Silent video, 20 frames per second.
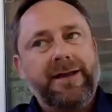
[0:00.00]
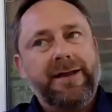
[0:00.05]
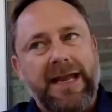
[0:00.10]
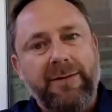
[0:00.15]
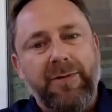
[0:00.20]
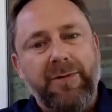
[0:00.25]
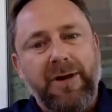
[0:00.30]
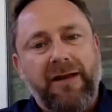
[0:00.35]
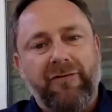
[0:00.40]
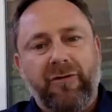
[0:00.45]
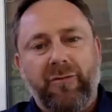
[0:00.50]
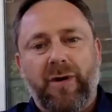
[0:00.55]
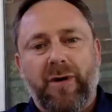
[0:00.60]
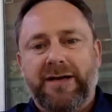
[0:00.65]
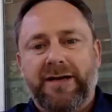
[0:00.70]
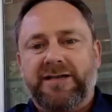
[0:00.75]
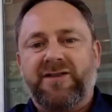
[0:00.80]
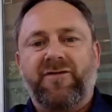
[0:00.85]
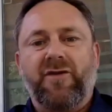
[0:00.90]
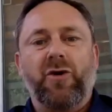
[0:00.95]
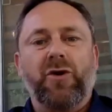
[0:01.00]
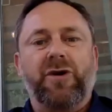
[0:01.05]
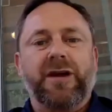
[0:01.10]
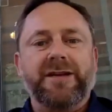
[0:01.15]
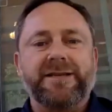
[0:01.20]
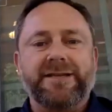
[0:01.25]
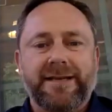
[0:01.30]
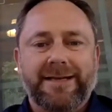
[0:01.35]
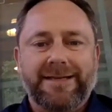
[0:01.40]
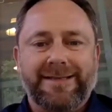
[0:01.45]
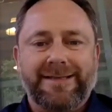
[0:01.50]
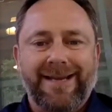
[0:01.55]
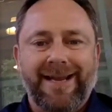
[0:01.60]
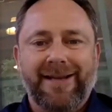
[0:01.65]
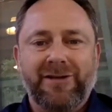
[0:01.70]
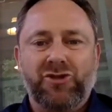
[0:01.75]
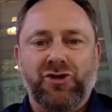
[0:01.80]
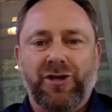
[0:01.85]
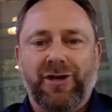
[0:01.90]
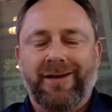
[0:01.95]
keeping everybody's focus and
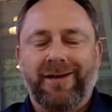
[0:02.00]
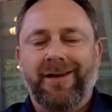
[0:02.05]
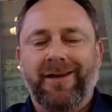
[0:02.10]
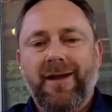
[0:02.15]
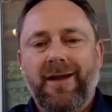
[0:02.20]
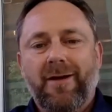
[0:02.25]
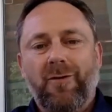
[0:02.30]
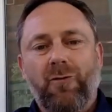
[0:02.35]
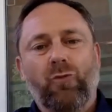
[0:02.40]
attention